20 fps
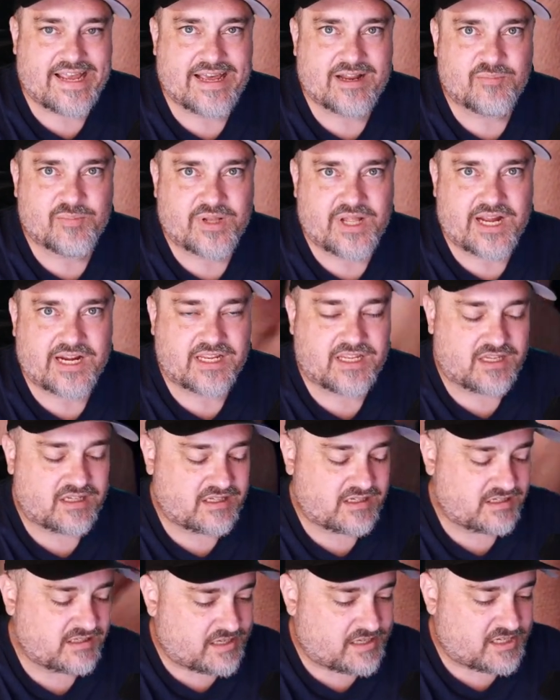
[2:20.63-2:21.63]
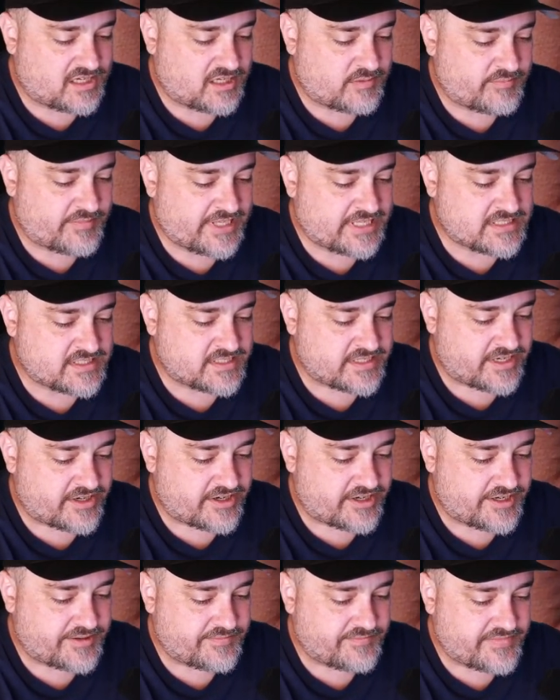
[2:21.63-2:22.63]
ad blocking,
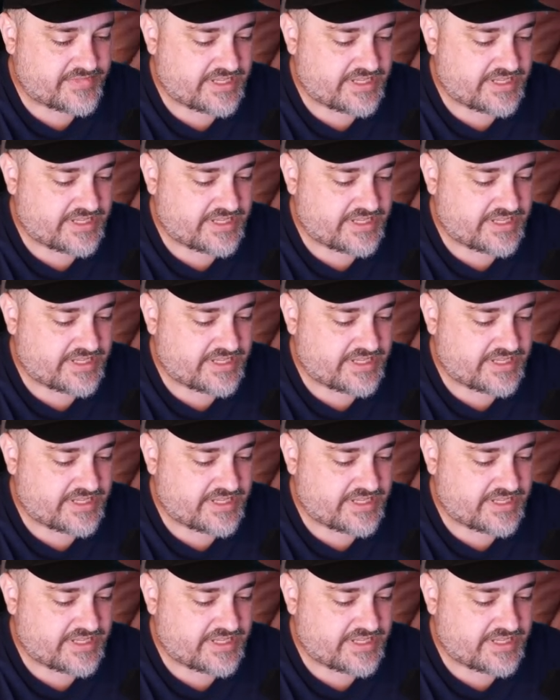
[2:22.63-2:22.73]
etc.